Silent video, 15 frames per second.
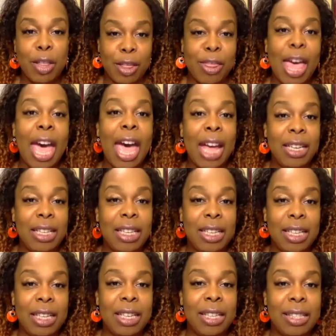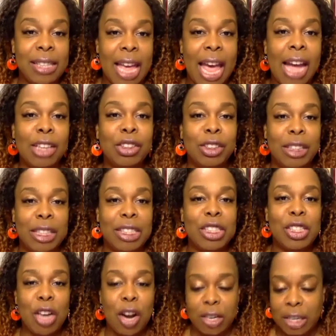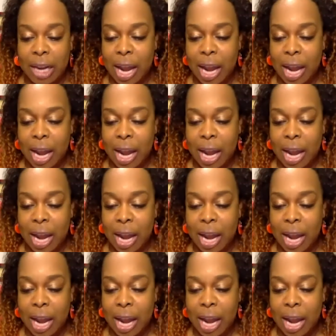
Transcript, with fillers: That is actually it started